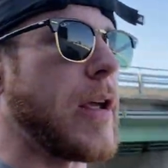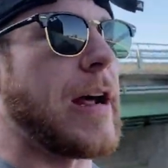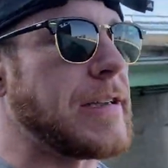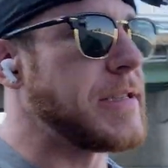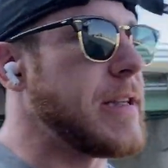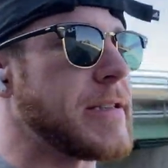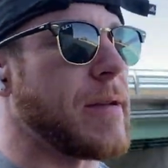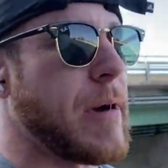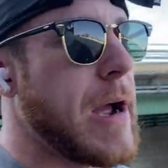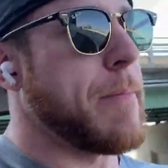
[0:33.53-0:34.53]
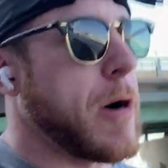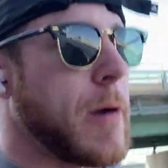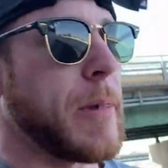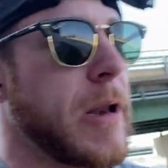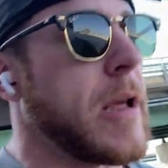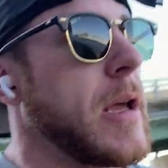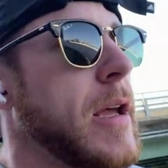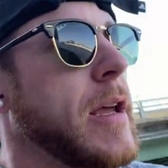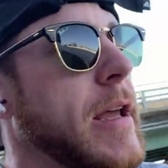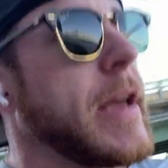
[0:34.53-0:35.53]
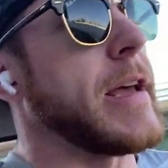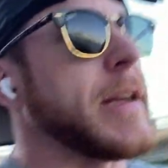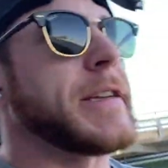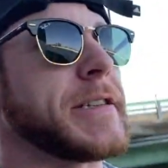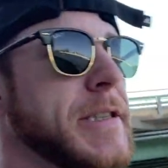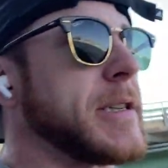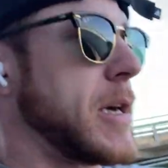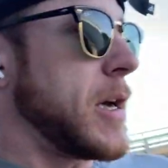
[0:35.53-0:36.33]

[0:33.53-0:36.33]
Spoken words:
and I see this at my apartment, is